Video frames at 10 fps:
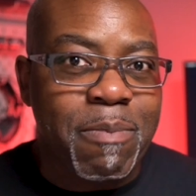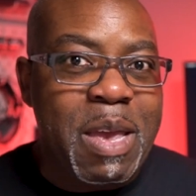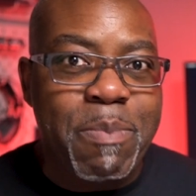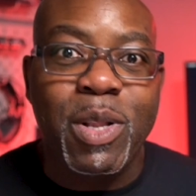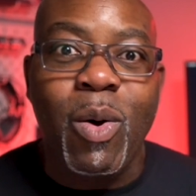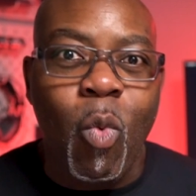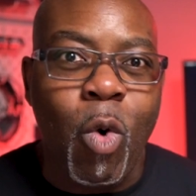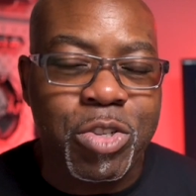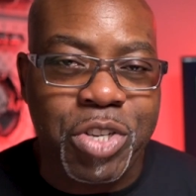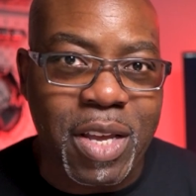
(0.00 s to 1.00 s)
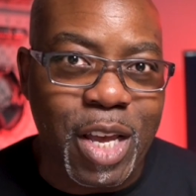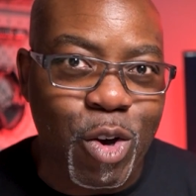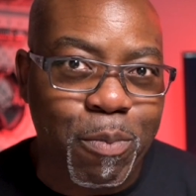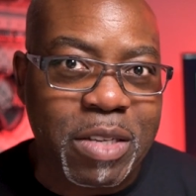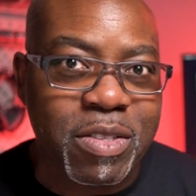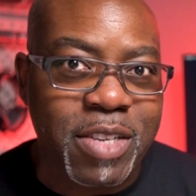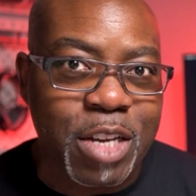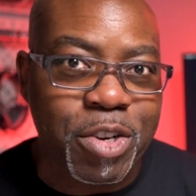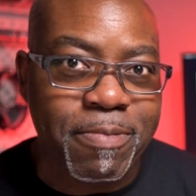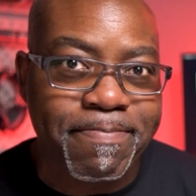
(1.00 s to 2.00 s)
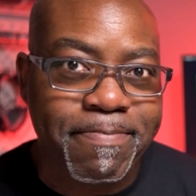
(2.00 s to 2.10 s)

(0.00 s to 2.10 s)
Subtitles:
people watching your presentation.